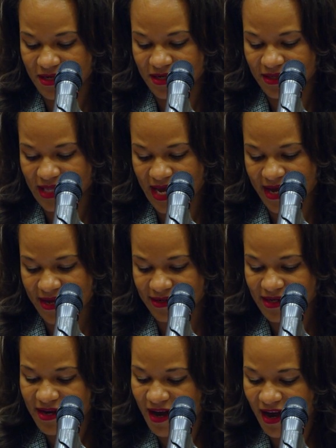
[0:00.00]

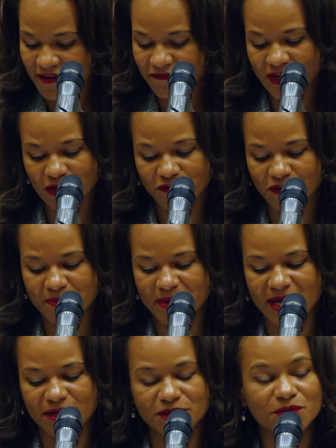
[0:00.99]
that I fell for a
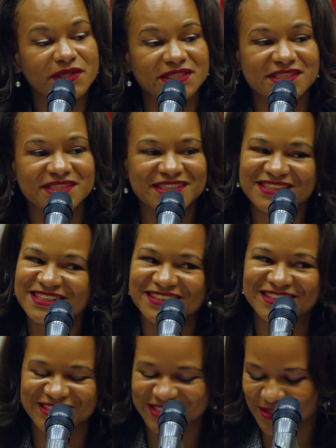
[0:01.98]
man who
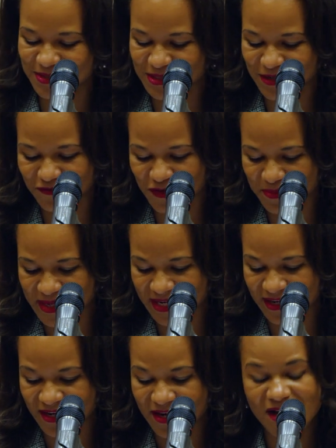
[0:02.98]
consistently shows up for
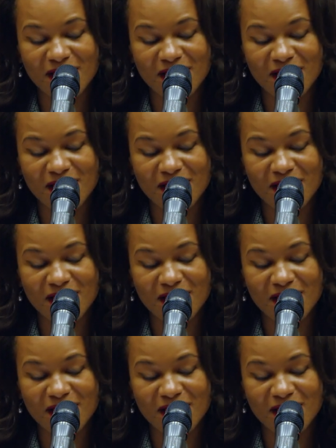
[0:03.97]
me